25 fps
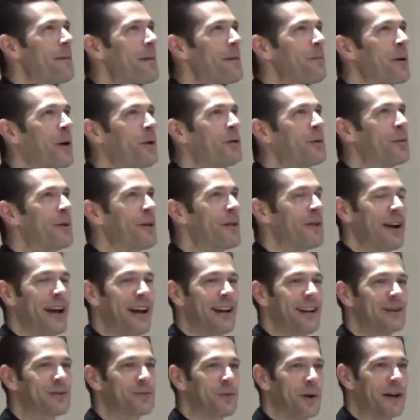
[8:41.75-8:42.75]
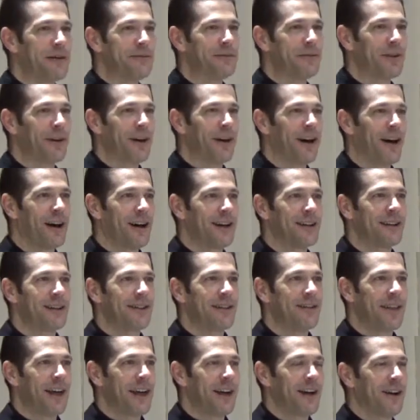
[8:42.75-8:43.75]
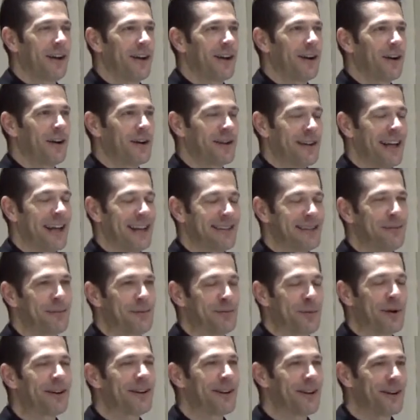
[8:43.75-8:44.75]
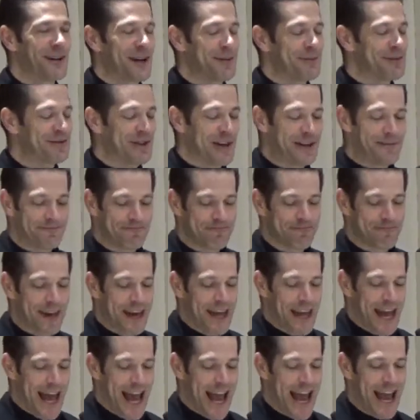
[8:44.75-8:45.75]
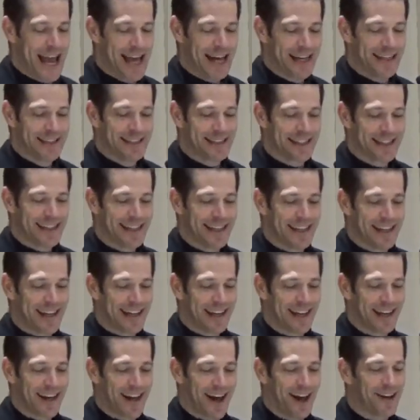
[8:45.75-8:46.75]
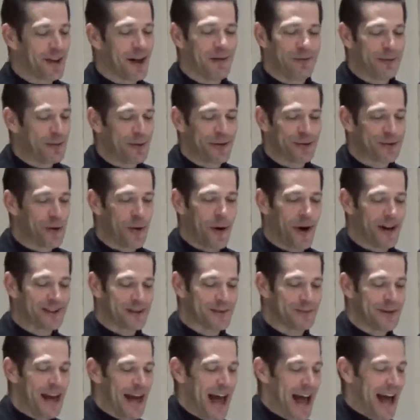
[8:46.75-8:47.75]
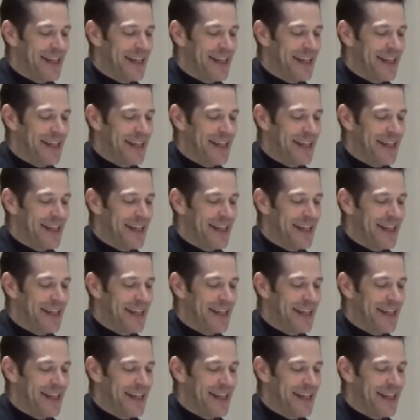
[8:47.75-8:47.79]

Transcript: and his wife, his name is Mark, her name is Jen, and I love them, they're so awesome.